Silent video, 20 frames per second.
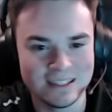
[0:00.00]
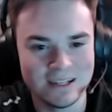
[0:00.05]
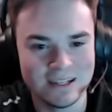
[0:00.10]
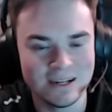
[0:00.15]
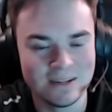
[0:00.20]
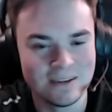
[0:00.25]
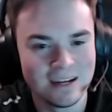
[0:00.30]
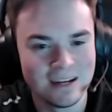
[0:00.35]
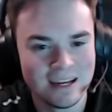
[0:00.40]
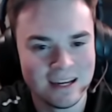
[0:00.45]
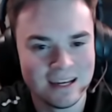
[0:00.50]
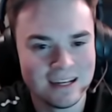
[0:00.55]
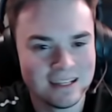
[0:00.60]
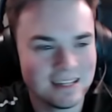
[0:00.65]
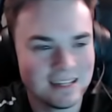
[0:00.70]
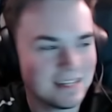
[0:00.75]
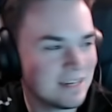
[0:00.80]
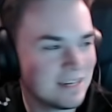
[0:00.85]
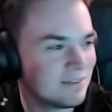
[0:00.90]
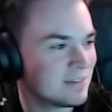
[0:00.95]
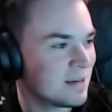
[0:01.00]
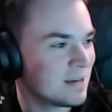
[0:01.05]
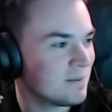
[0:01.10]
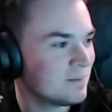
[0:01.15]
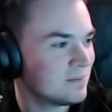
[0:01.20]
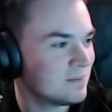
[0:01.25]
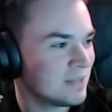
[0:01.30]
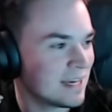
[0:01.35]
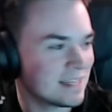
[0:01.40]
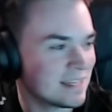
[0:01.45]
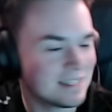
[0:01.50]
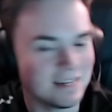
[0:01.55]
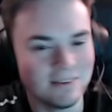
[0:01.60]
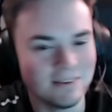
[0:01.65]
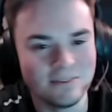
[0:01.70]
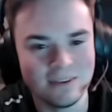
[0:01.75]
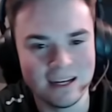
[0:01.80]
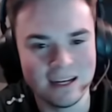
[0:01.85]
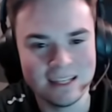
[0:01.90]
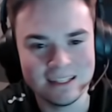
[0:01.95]
You know, even at like the
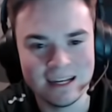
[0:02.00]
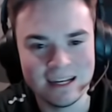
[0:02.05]
event,